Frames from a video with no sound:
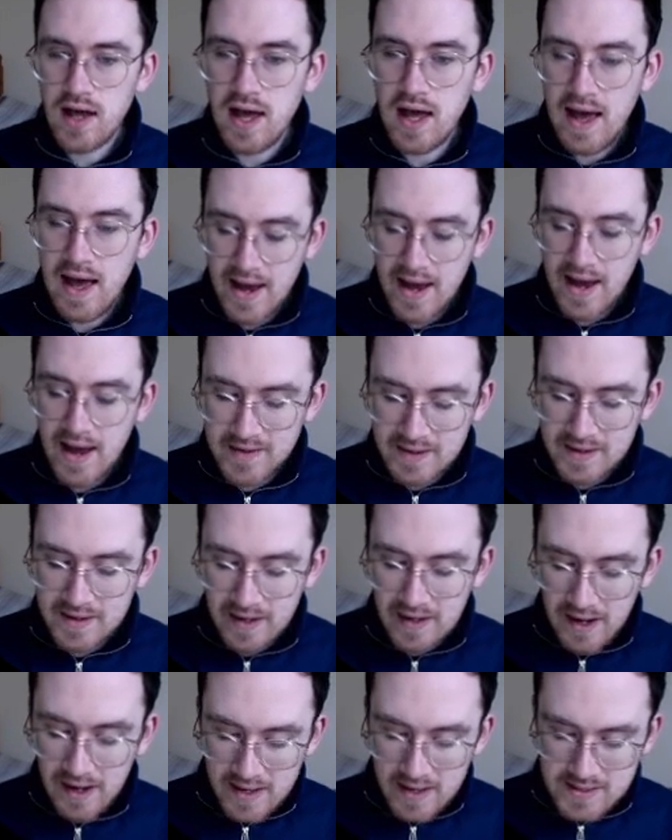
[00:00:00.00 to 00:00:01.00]
And then
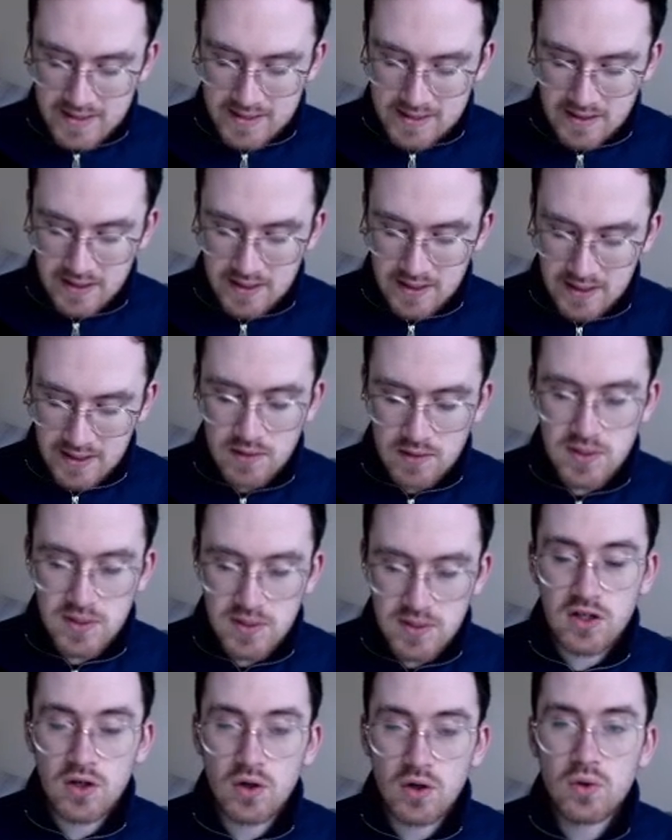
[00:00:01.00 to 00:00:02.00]
lastly, that we can
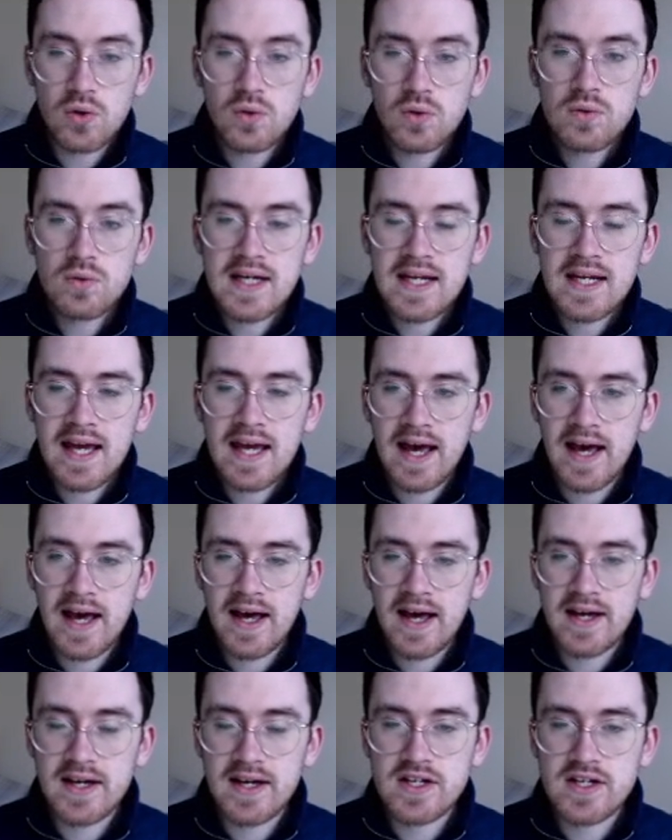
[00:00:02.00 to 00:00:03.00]
only
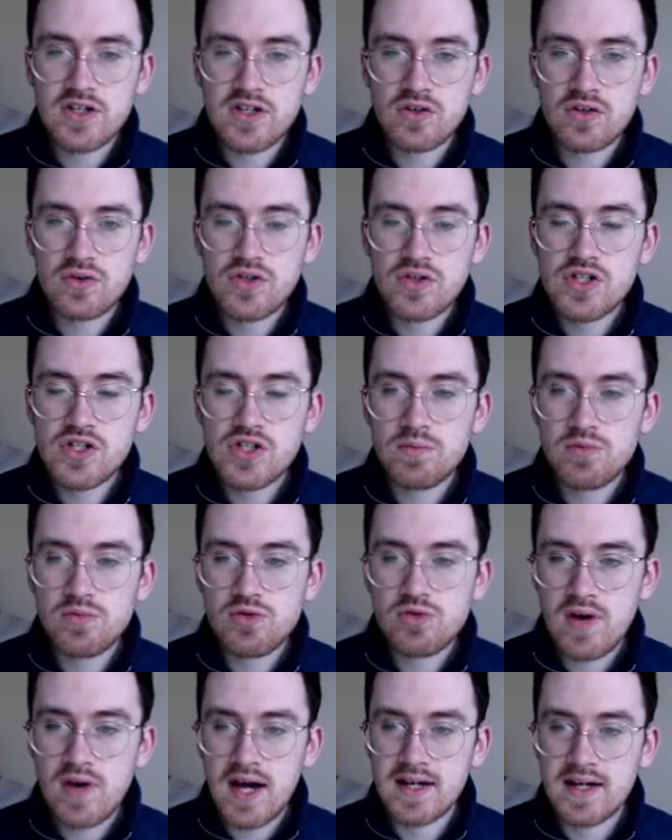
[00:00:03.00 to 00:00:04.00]
add or
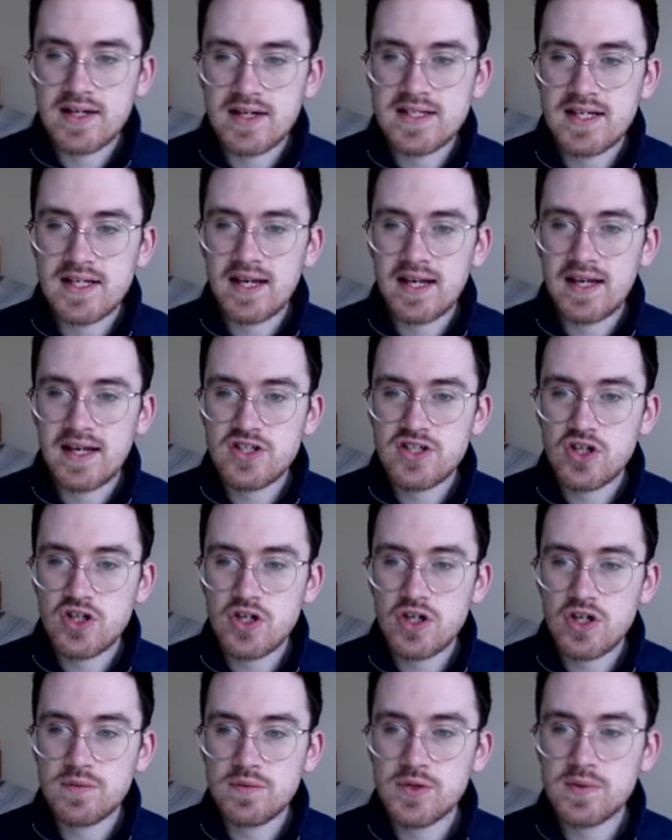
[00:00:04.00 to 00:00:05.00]
subtract
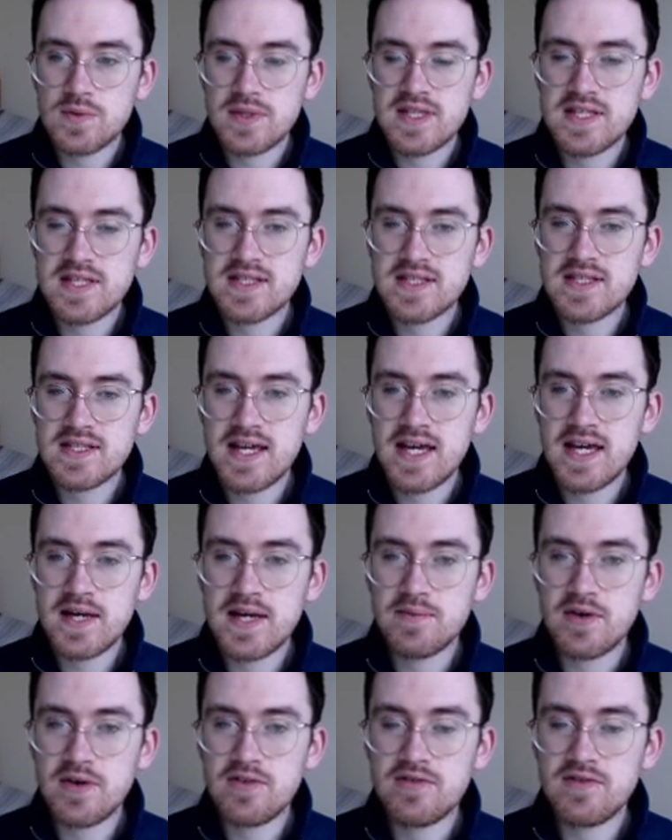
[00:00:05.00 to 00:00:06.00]
terms with the same
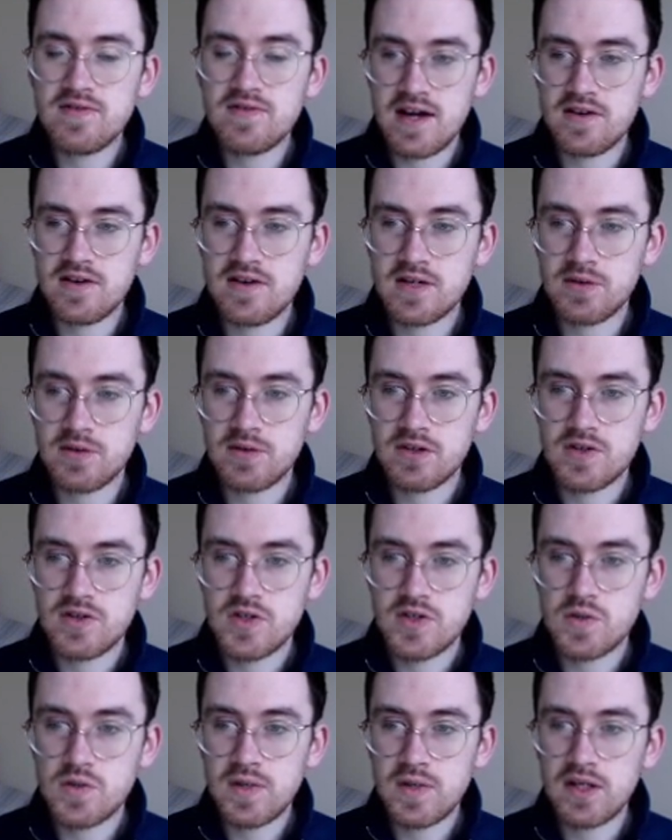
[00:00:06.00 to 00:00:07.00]
variable. So we
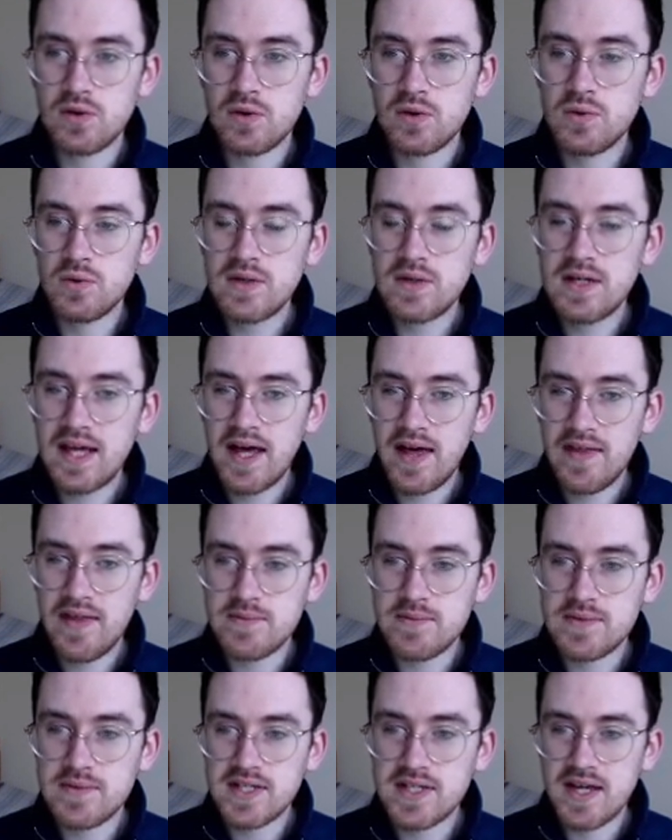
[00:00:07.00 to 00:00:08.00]
can only add them
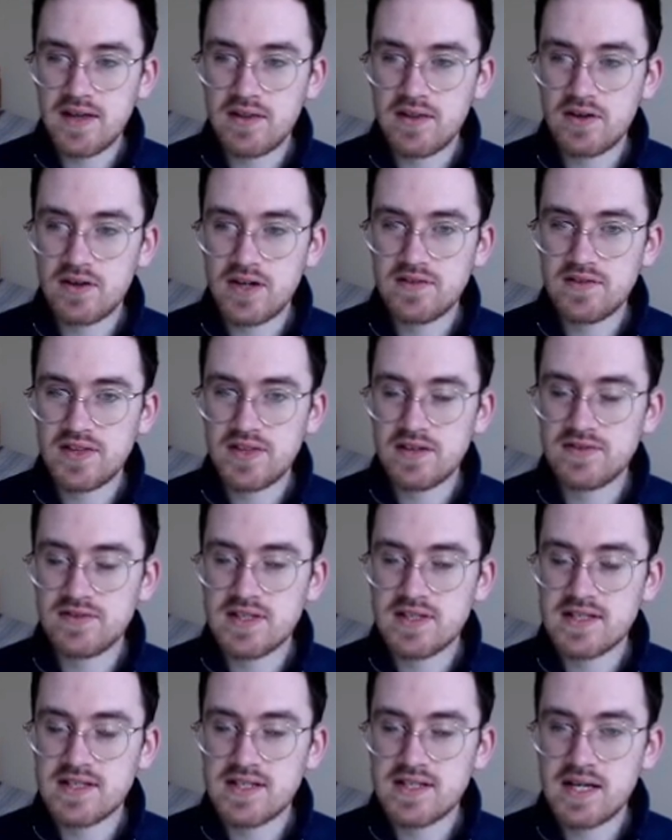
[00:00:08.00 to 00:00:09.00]
together if they have the
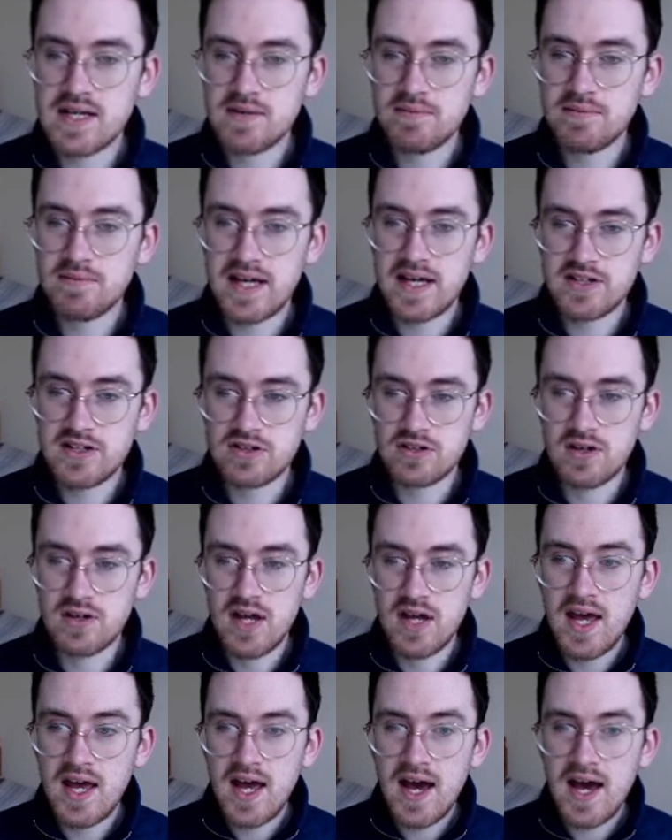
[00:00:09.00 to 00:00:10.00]
same letter.
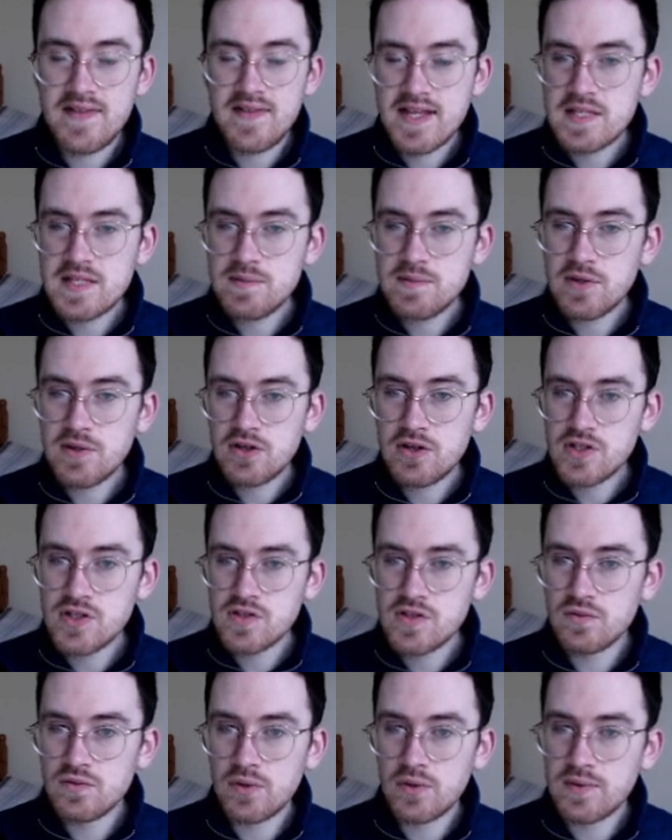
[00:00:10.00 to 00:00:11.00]
And that's because of
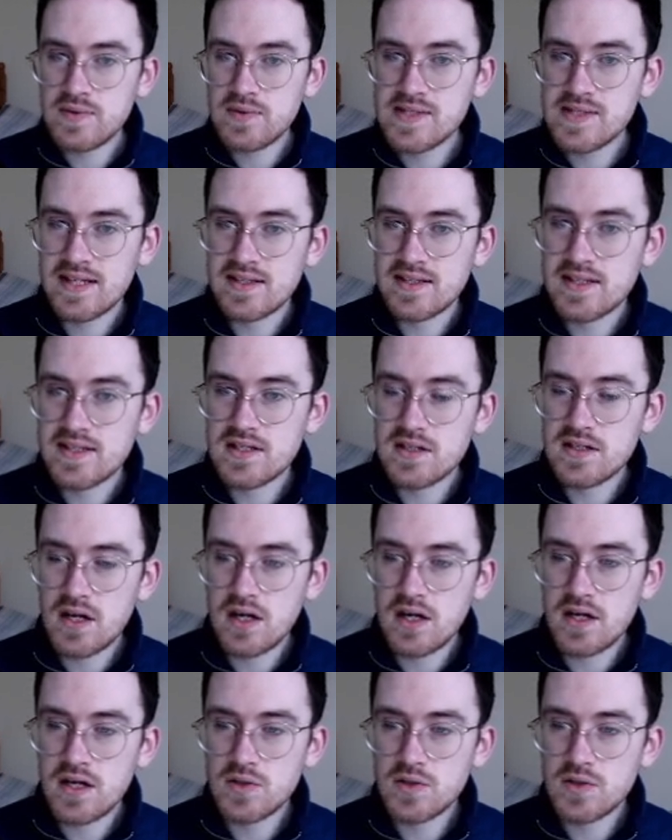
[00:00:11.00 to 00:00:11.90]
what we said at the start.